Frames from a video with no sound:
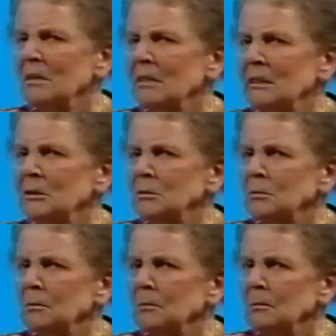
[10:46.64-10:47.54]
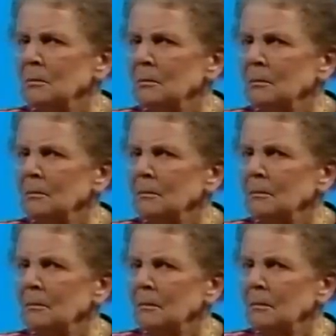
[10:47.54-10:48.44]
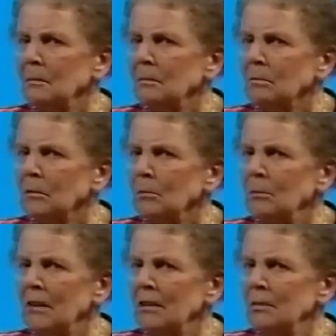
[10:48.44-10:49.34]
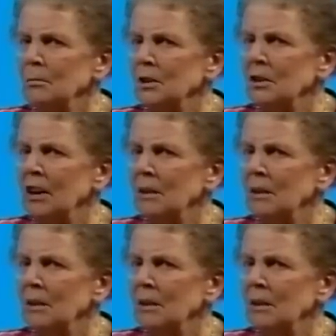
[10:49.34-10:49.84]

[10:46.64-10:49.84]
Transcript: Christian names were Norma Jean? Whose Christian Marilyn name? Monroe.